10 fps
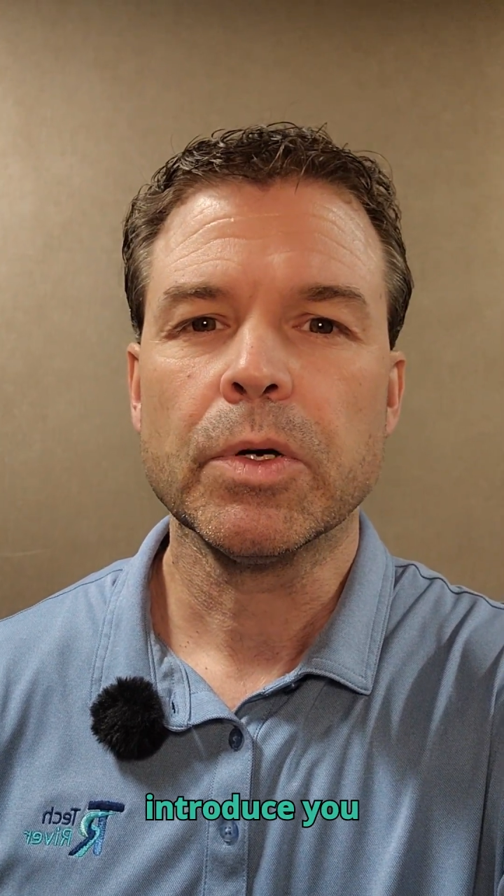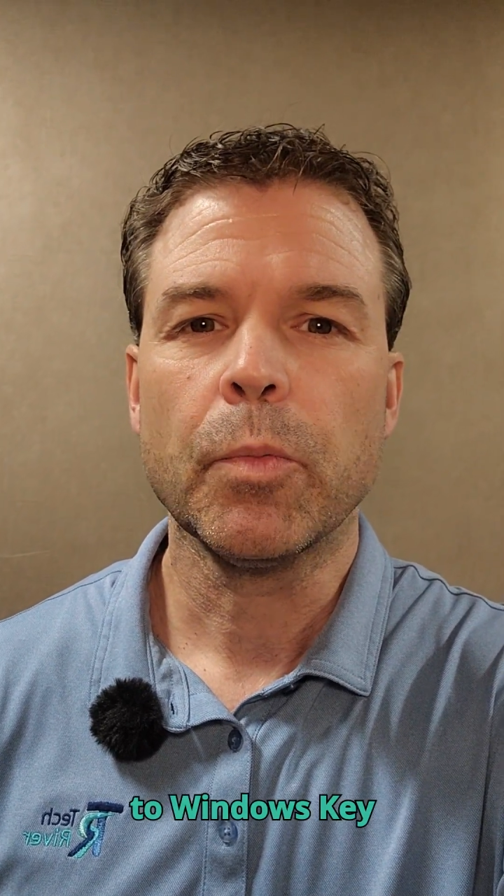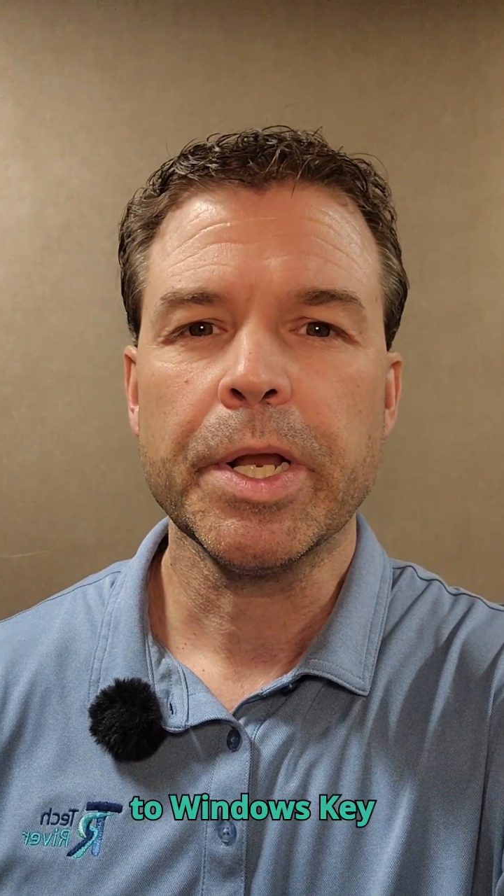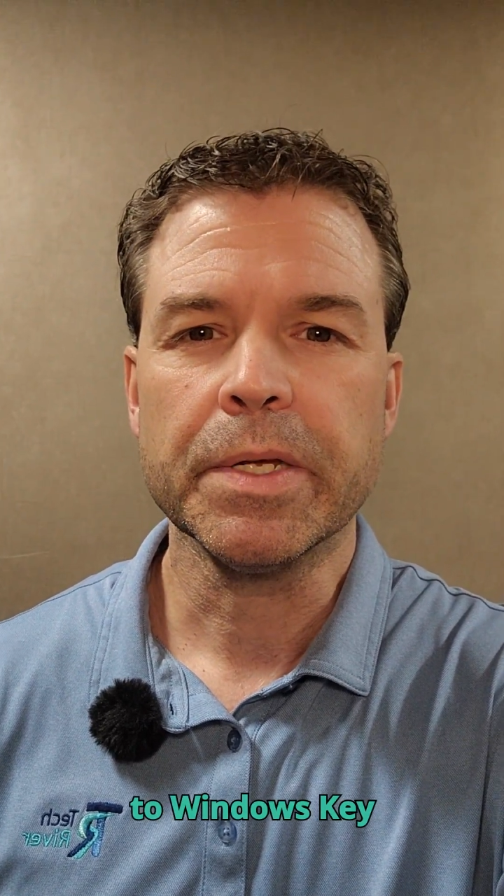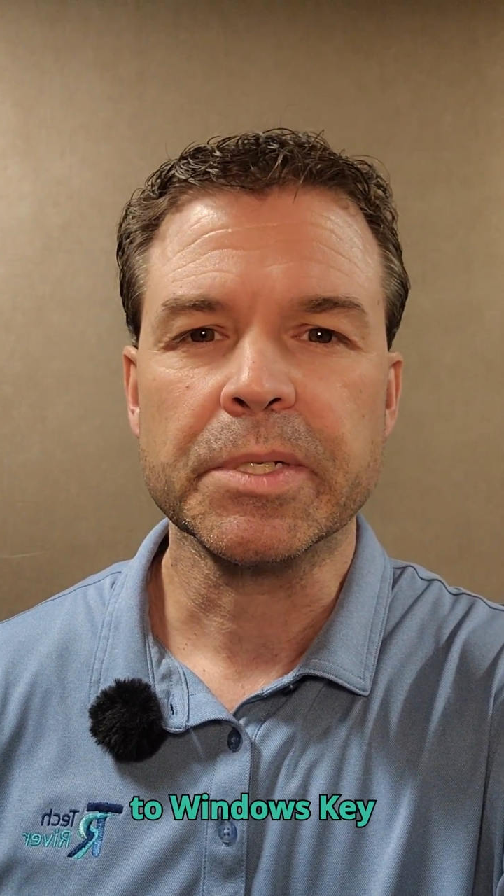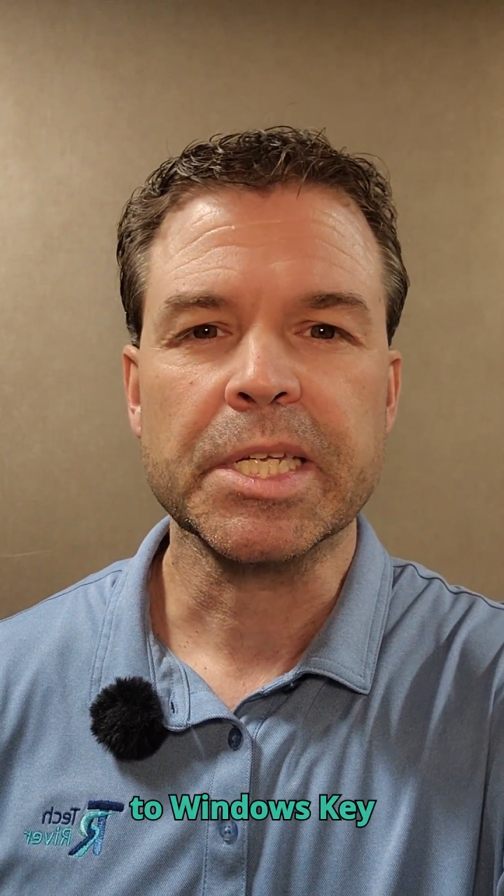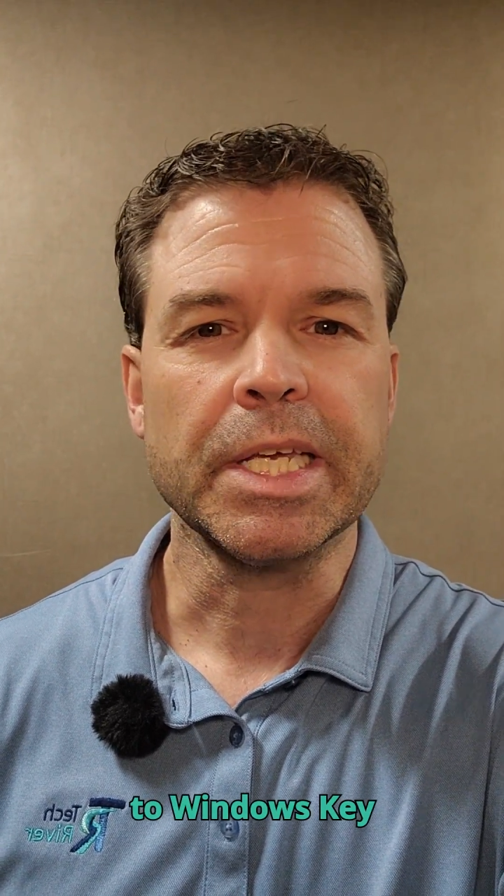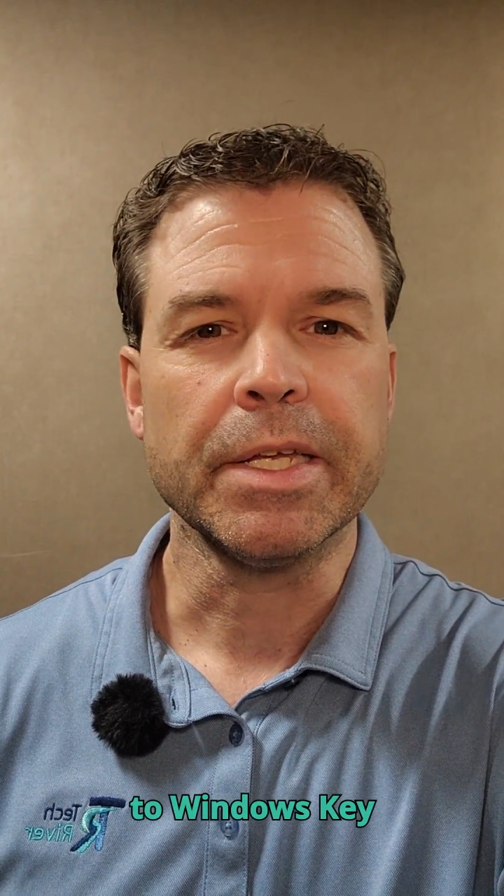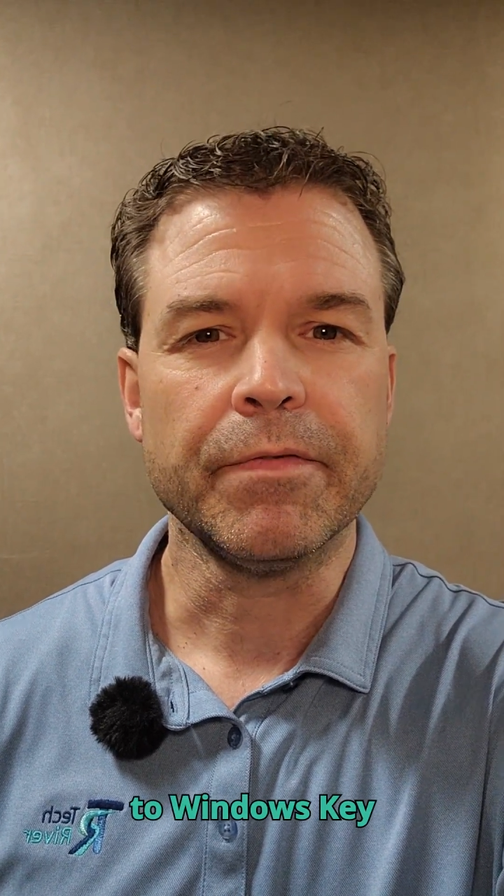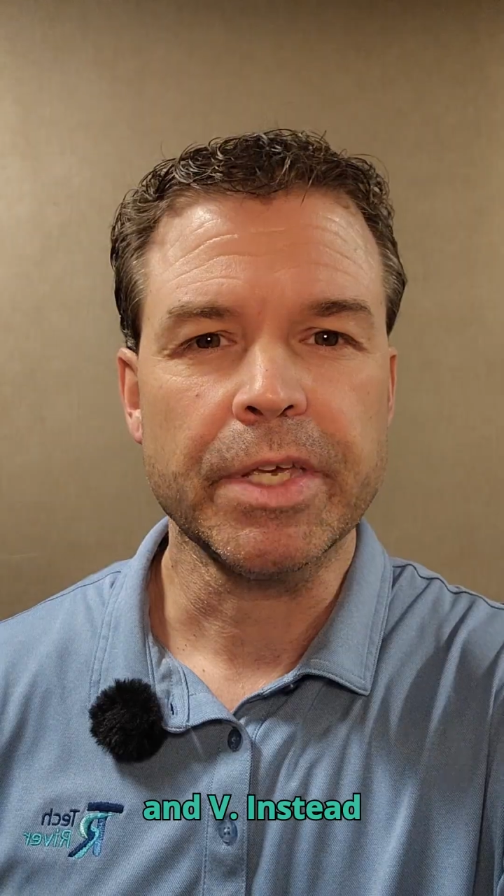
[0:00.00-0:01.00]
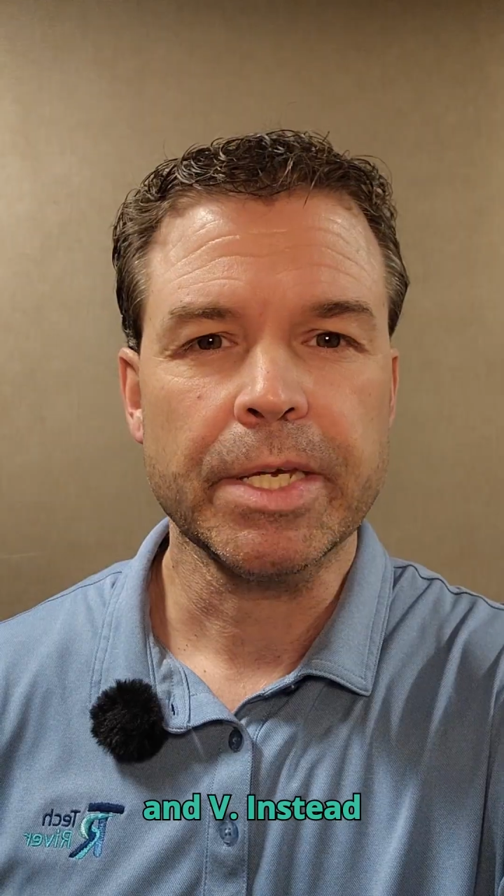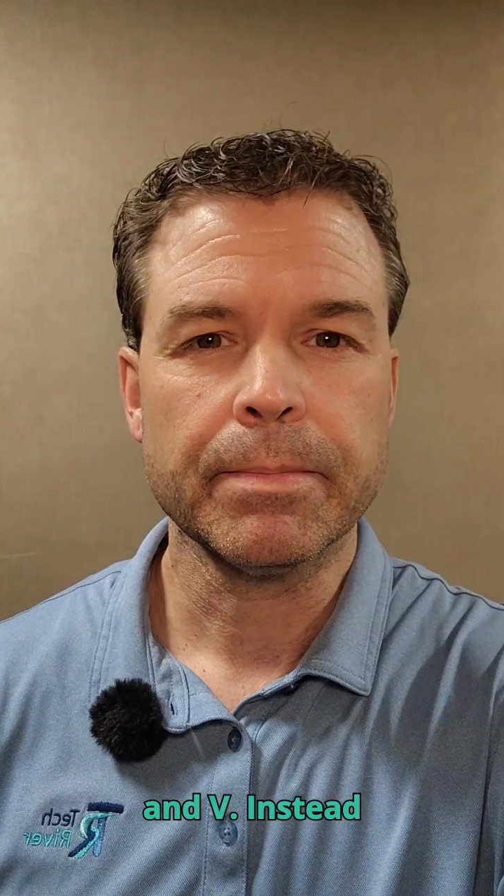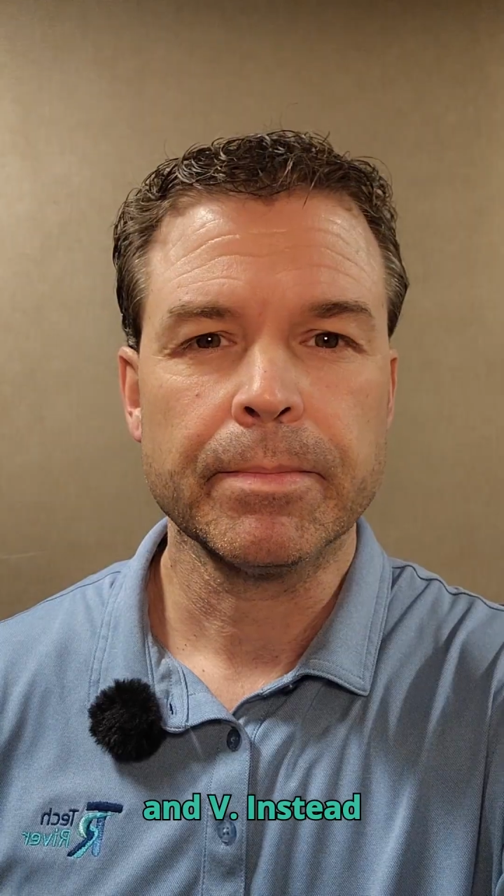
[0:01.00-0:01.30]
to Windows key and V.